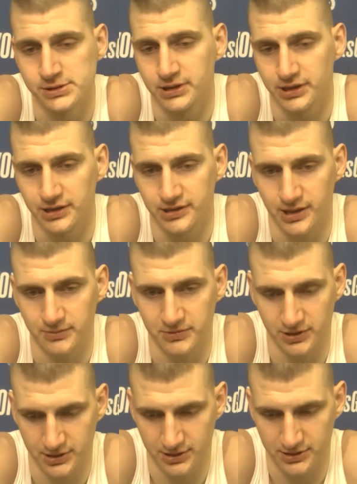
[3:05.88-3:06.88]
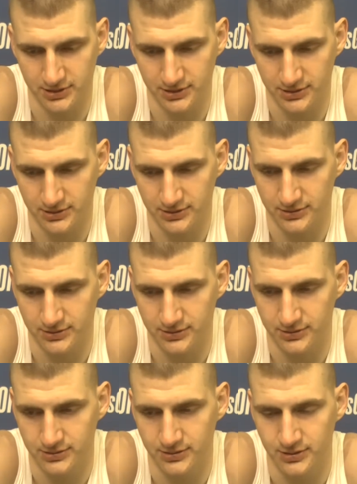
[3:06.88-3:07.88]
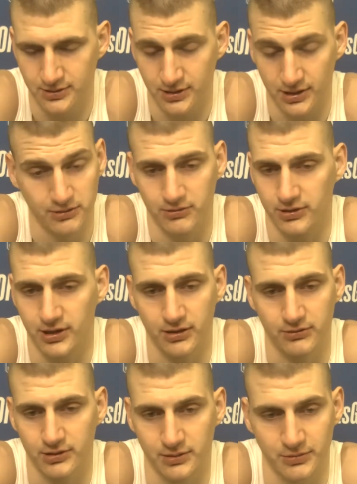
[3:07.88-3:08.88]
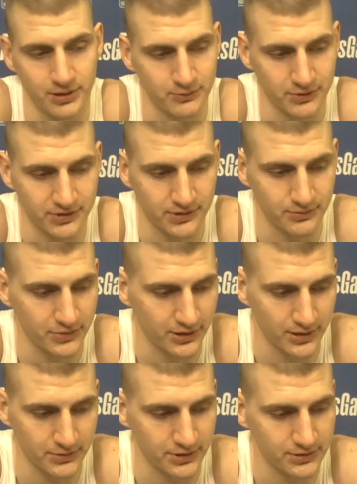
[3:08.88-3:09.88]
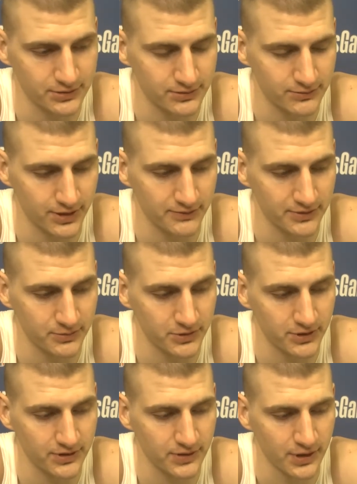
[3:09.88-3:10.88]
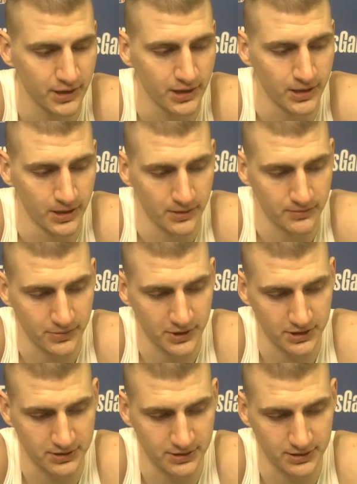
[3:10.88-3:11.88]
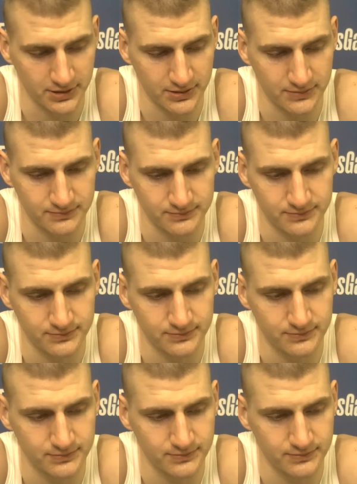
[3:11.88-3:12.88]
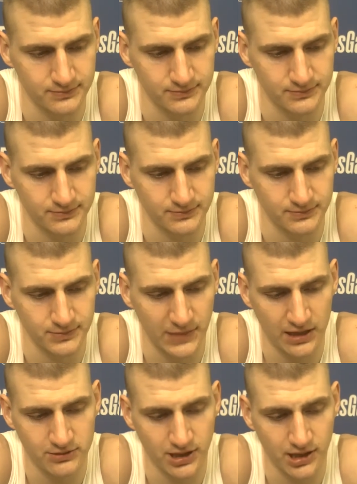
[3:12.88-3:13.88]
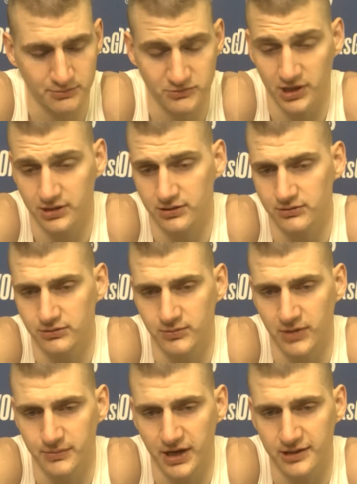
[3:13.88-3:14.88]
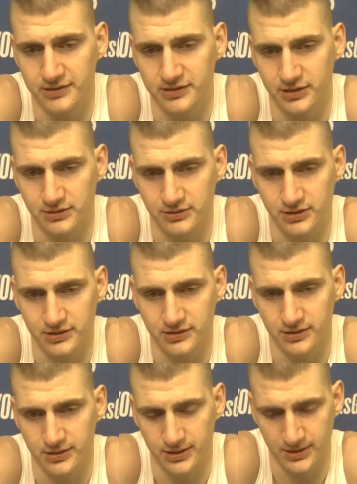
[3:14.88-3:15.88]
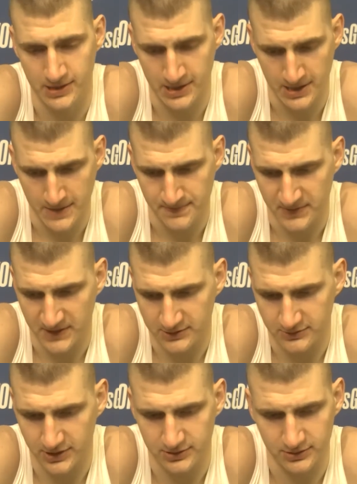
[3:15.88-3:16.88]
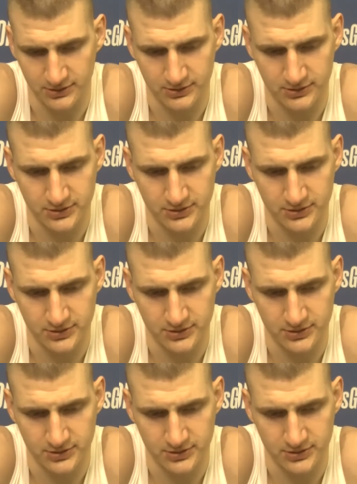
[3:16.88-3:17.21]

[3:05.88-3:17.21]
it's something that I don't know how anybody wants to become a ref, to be honest. But I'm trying to do my best and just try to